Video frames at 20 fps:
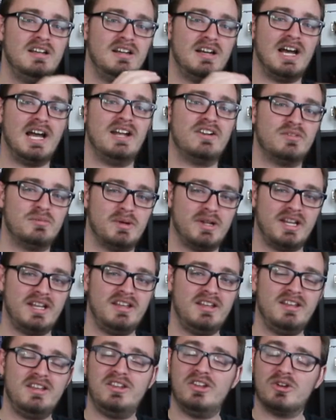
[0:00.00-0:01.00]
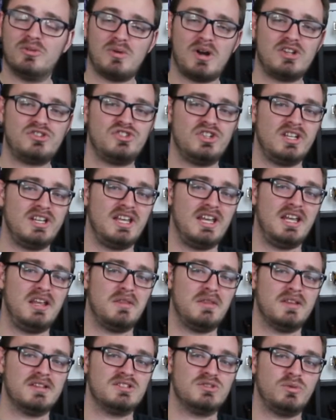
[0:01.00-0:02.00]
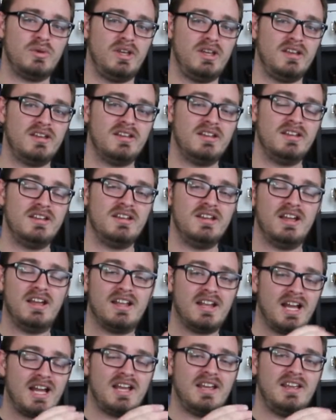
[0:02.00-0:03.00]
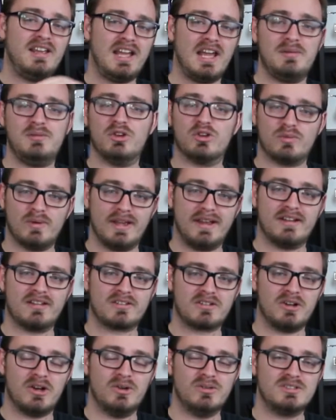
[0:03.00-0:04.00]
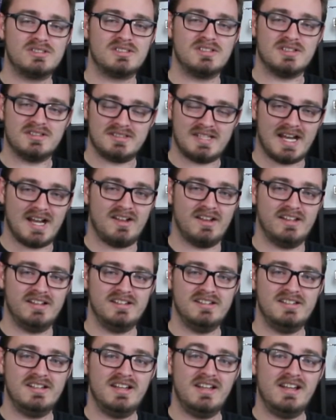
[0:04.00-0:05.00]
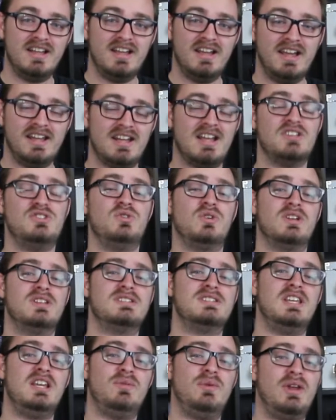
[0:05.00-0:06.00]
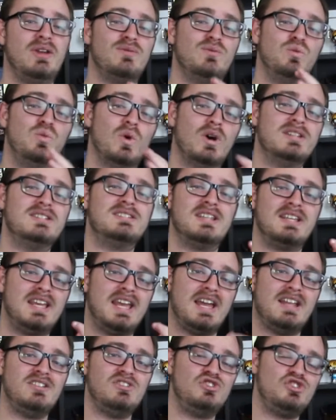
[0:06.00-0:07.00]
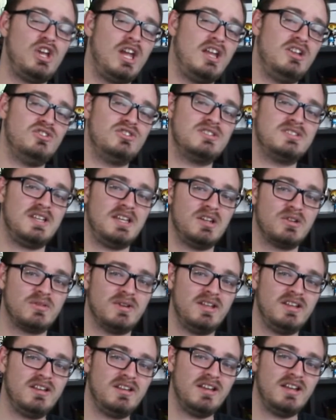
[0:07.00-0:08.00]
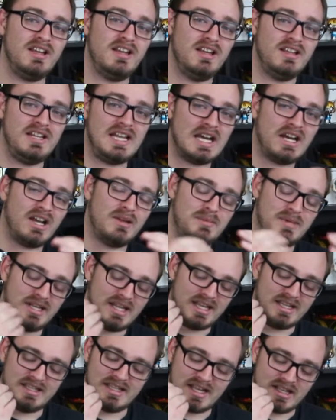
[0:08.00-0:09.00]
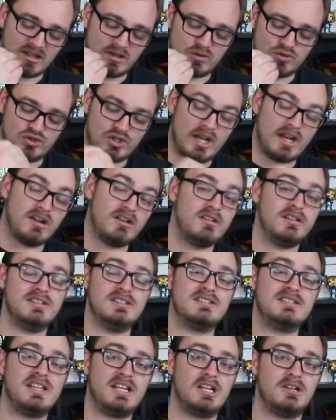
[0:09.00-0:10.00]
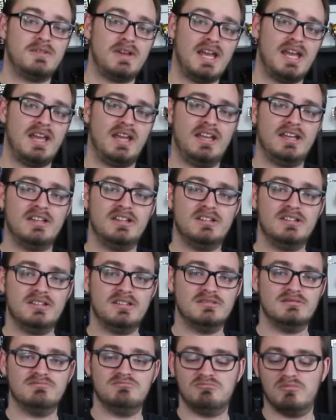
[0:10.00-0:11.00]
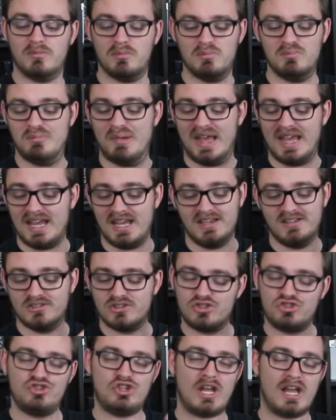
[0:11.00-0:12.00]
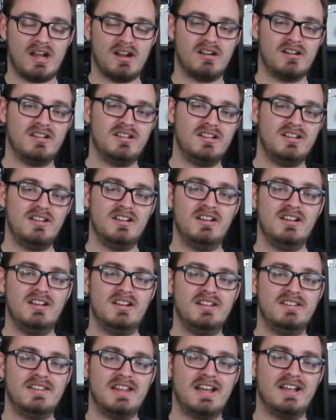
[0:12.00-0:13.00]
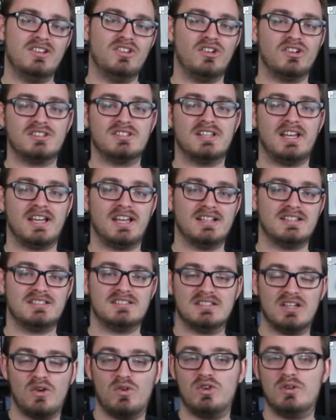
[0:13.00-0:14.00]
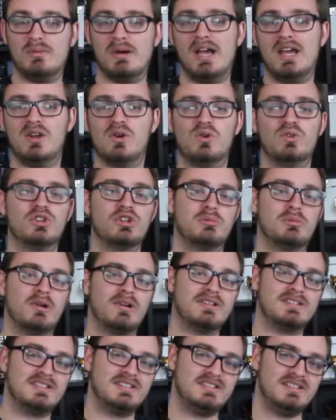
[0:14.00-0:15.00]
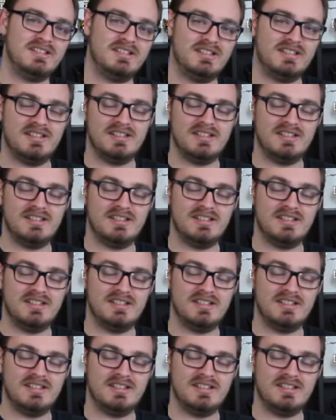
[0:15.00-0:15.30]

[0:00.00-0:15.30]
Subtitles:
Hi everybody, you're watching Geek This Week, and I am your regular host, Talon. And as you can see, we have once again changed scenery. Now I'm in a yellow chair instead of a beige chair that looks like it's owned by an older person.